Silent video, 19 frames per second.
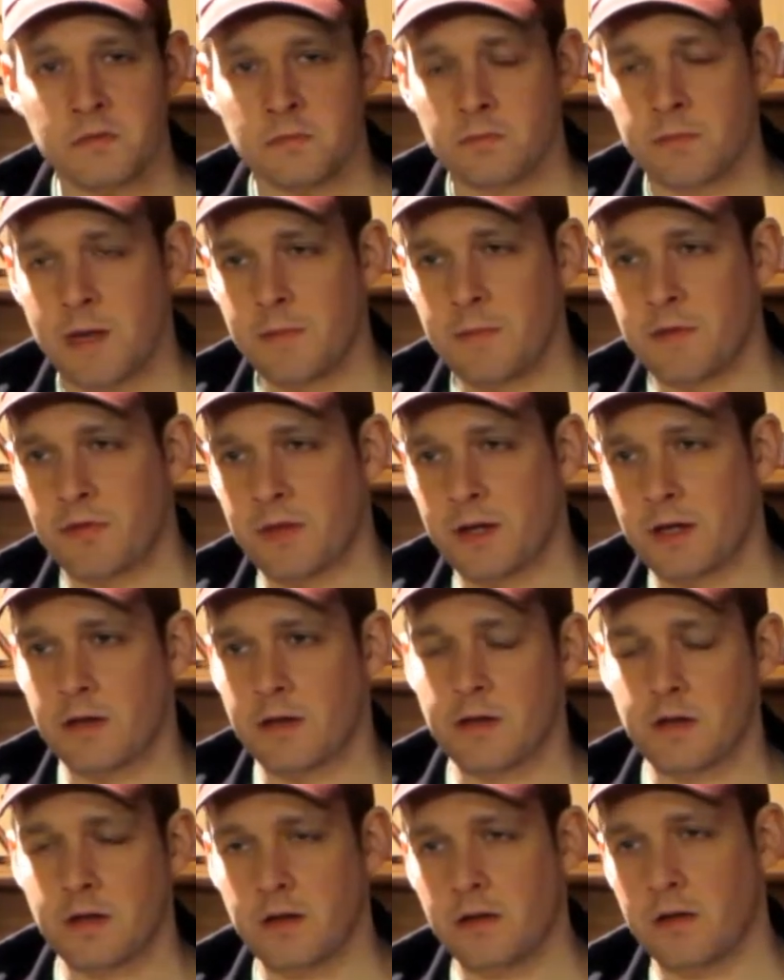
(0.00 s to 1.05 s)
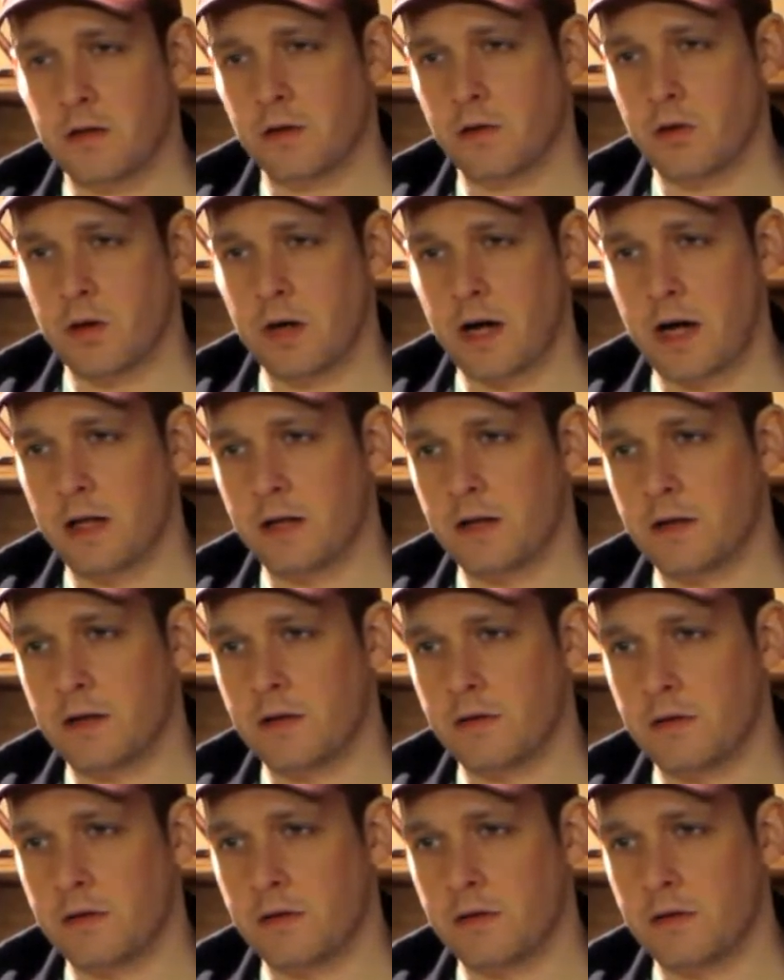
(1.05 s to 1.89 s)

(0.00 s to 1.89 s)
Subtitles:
Made me think of the Long Island,